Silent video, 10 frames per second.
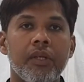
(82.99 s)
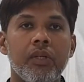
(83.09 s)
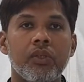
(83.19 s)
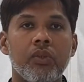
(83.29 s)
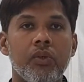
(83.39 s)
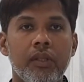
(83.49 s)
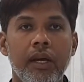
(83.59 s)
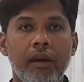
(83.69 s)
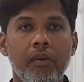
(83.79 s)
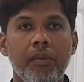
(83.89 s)
So
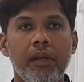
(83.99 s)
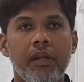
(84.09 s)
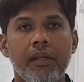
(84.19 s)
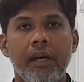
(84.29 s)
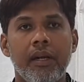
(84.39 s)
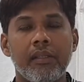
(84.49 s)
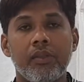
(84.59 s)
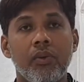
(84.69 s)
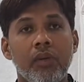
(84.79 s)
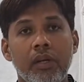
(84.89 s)
there is
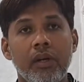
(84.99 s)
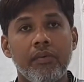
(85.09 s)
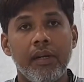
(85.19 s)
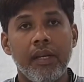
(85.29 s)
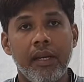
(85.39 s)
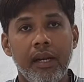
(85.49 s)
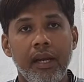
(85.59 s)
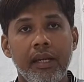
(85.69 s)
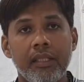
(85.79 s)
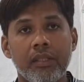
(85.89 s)
no need of any
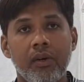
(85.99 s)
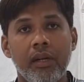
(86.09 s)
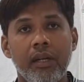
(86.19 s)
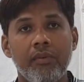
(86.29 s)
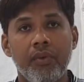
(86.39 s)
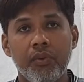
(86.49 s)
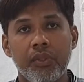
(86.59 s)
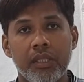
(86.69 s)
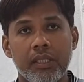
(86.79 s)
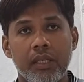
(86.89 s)
relays or any
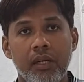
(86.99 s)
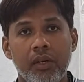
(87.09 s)
fuses.